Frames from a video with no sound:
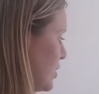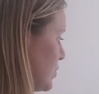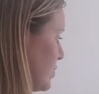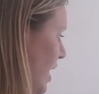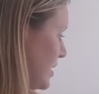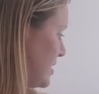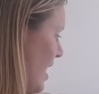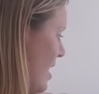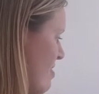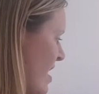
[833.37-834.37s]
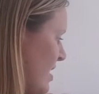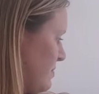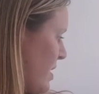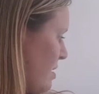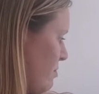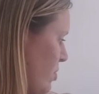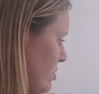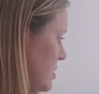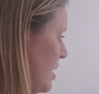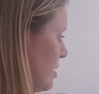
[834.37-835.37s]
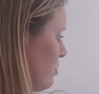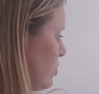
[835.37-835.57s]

So that's that. That's my unboxing. I'm